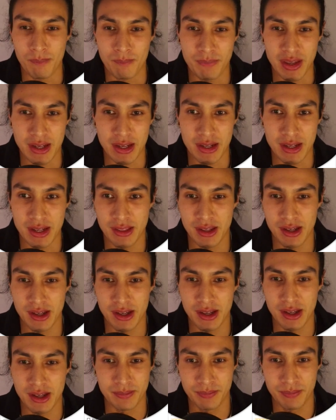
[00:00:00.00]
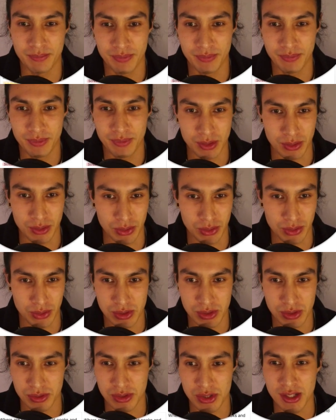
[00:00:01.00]
And here they are, all these
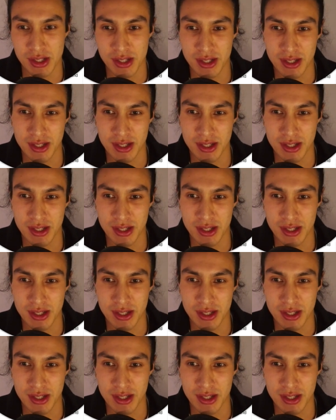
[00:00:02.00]
tools